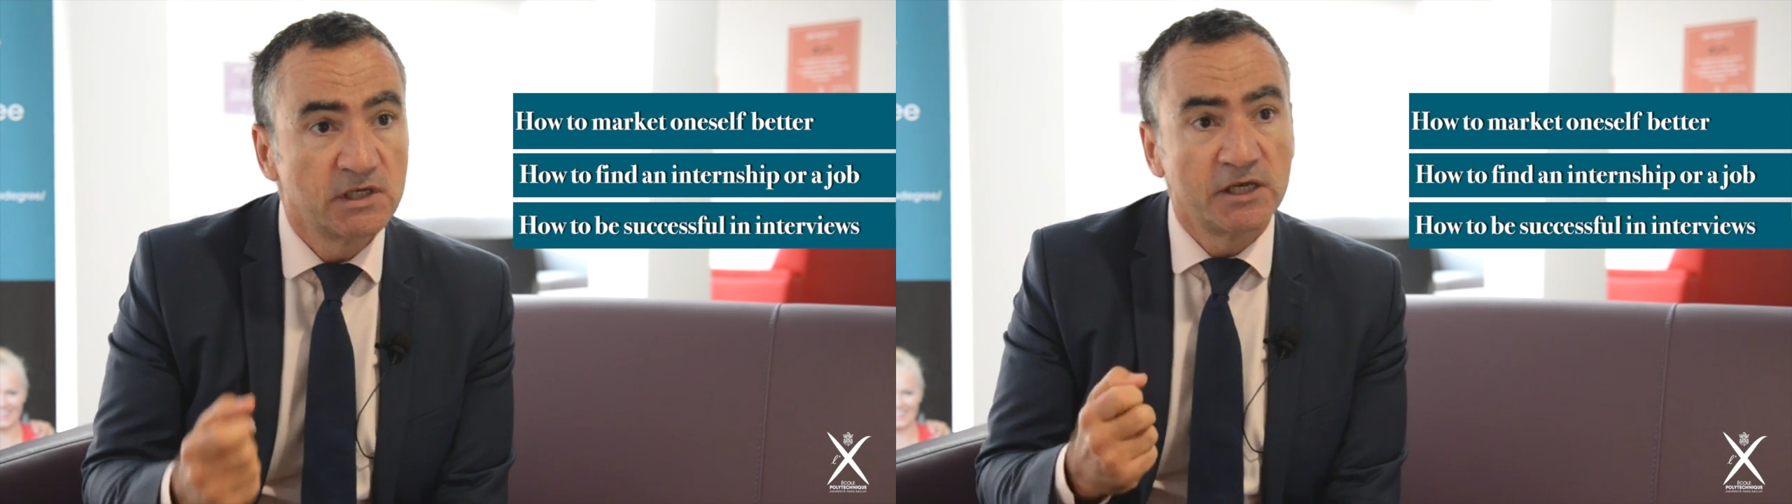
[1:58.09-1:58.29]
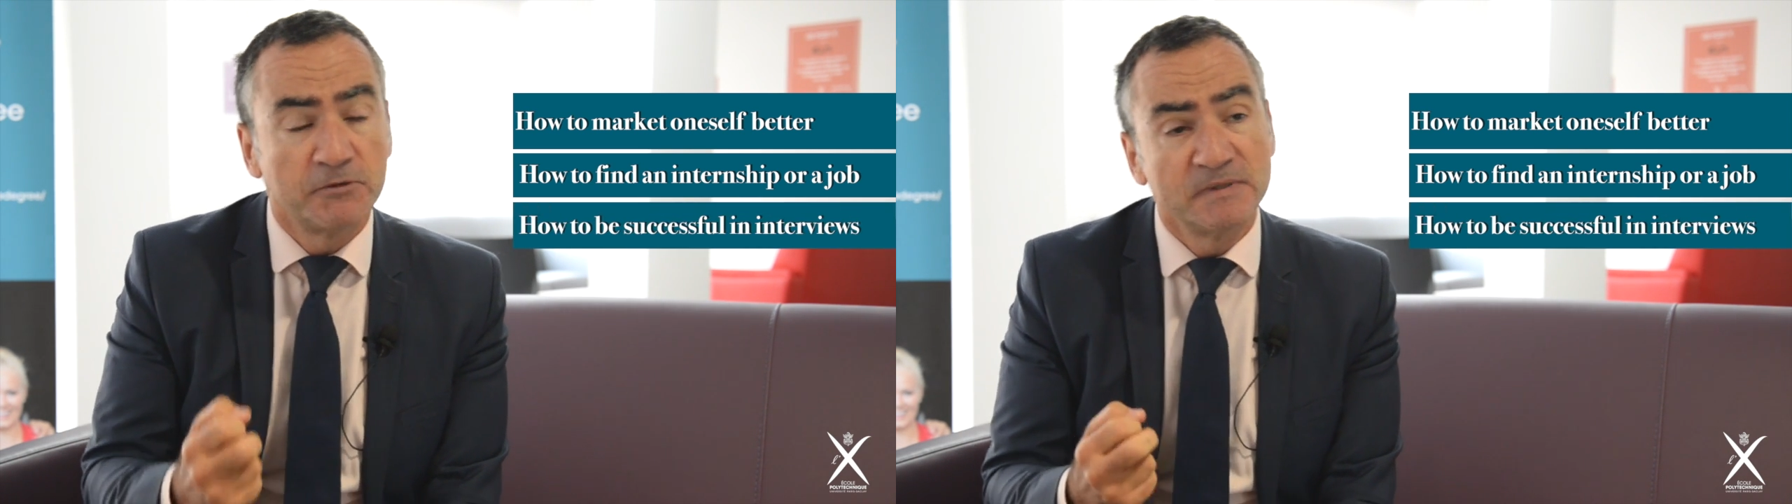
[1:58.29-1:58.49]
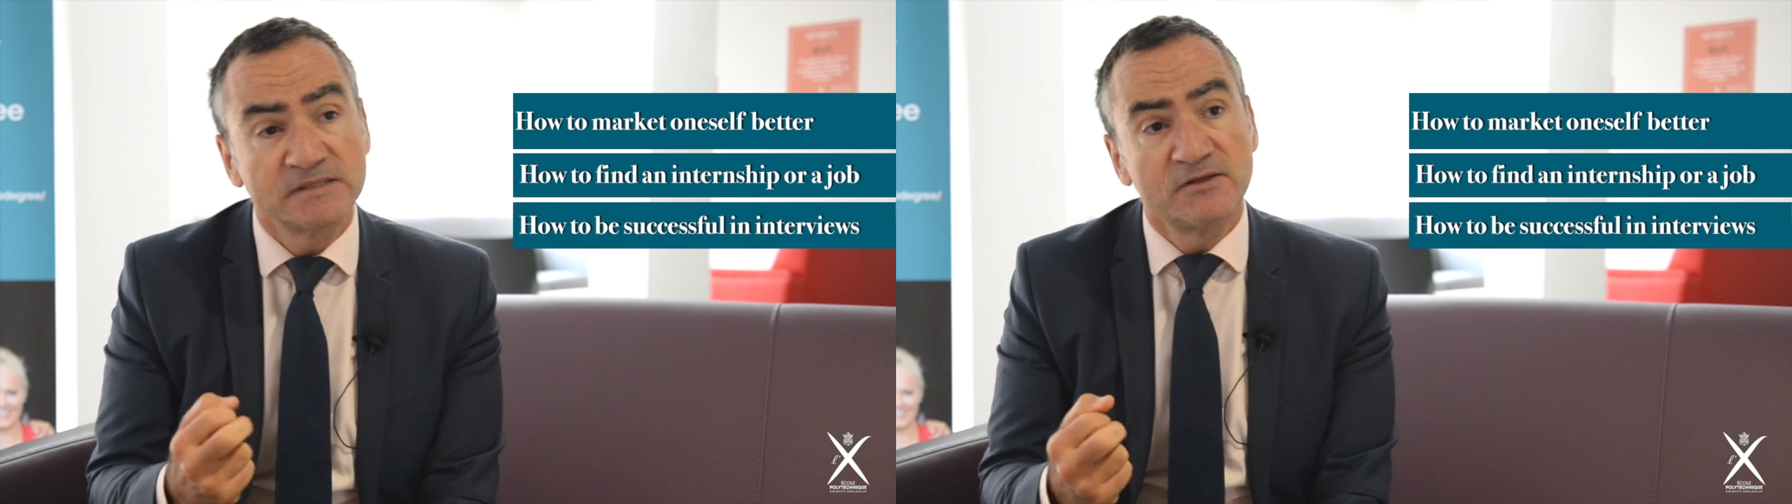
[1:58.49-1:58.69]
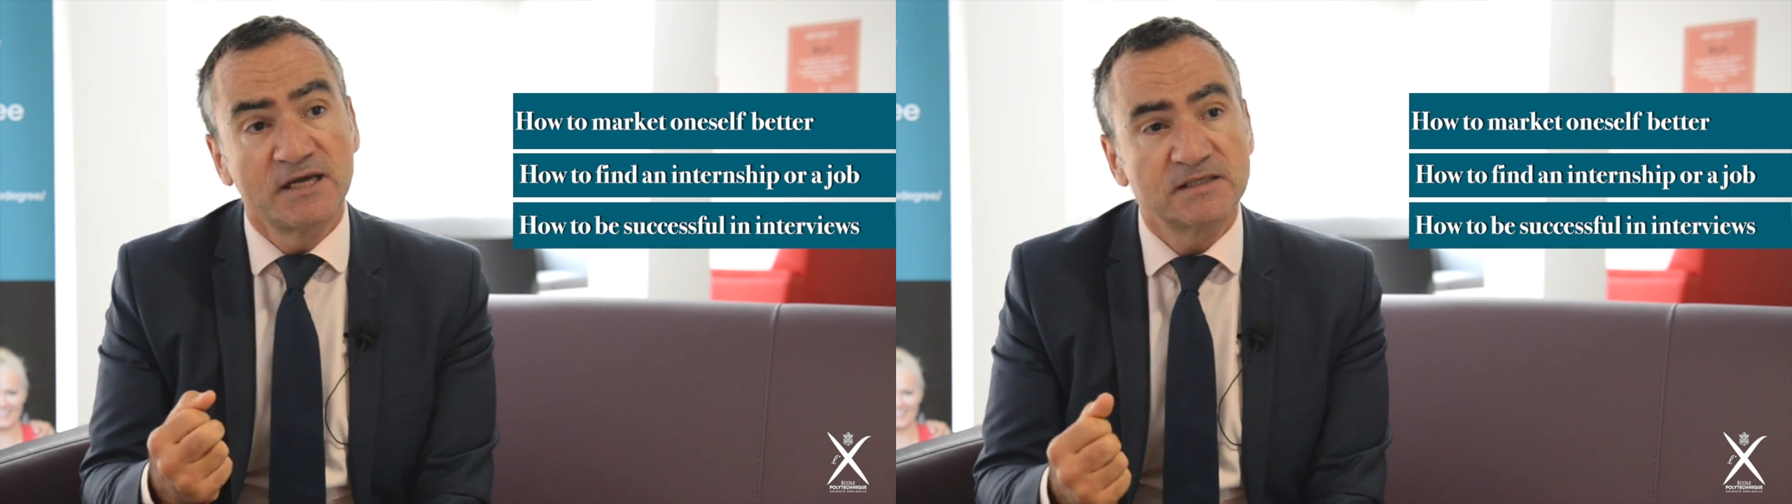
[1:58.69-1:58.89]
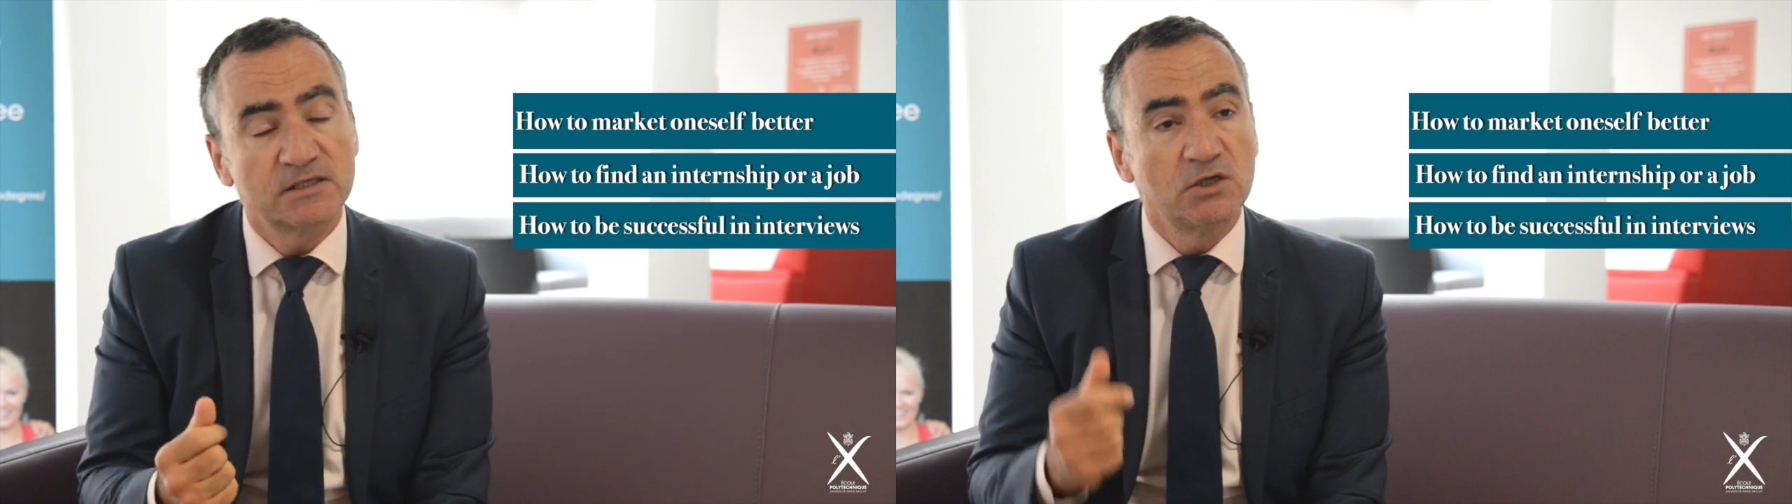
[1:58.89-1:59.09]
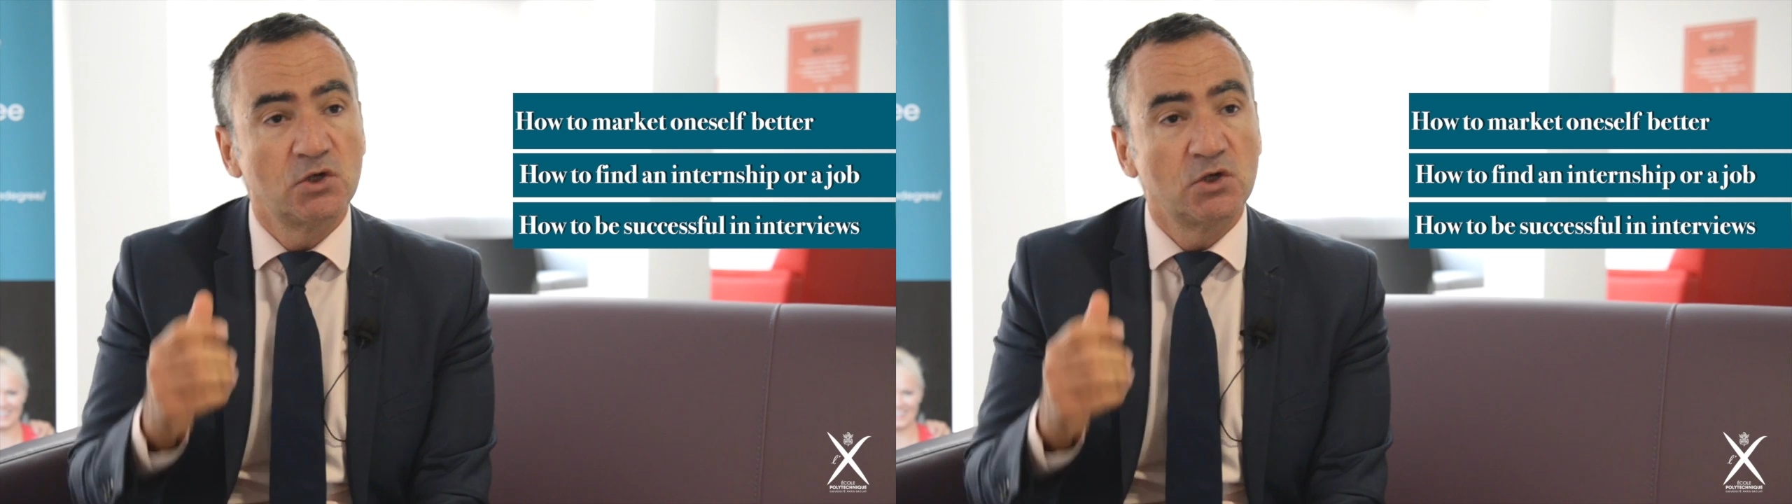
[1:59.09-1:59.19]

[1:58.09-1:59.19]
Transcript: It means that